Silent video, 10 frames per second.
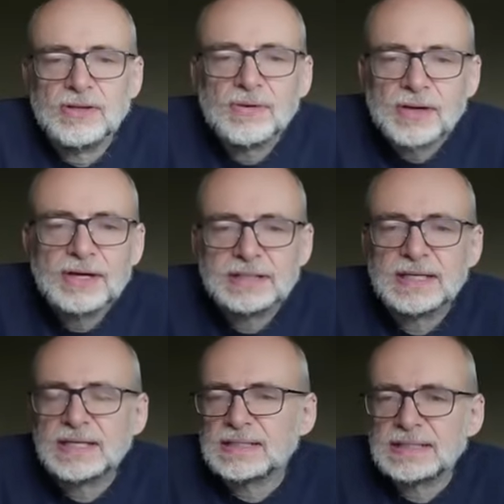you're going
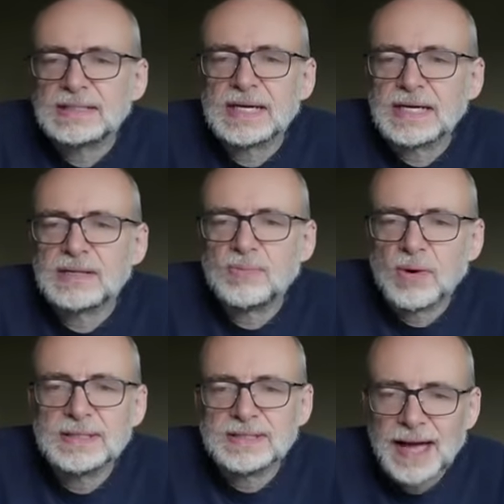to understand
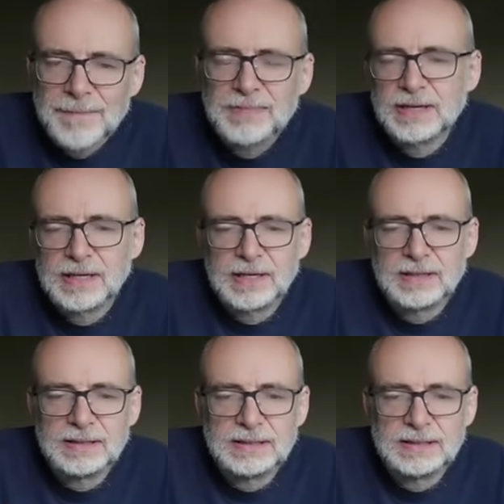what is
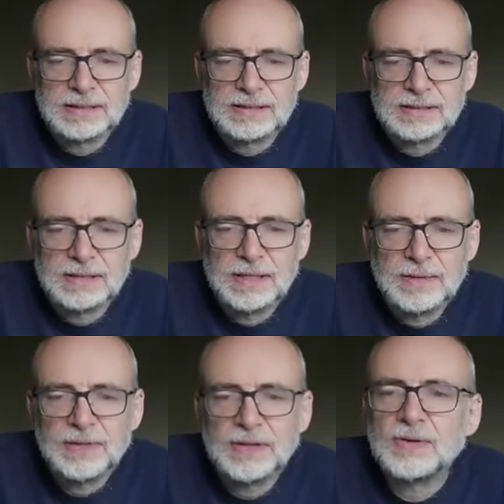happening, and
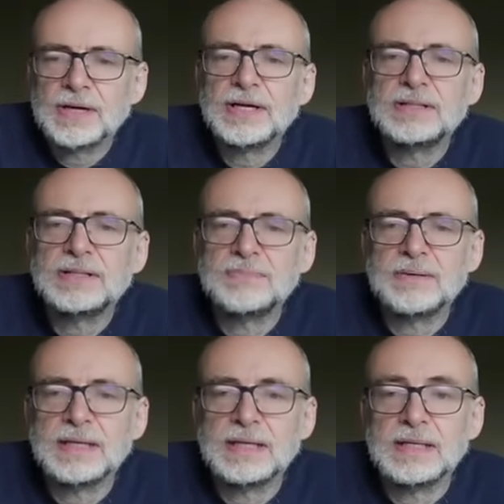you're going to
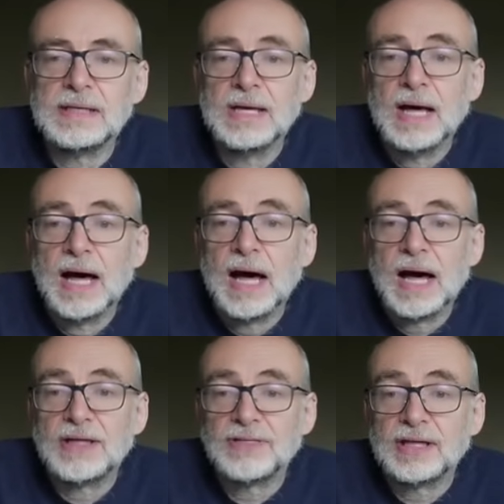be,
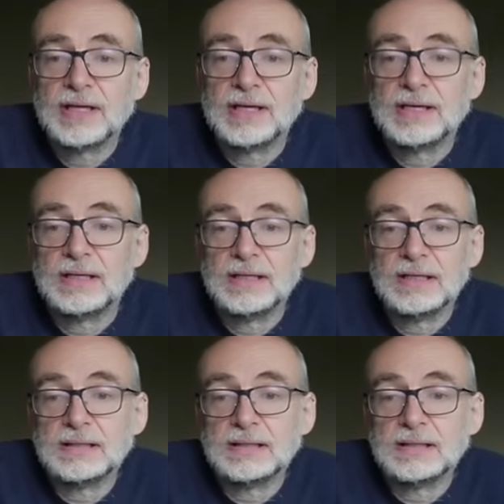I think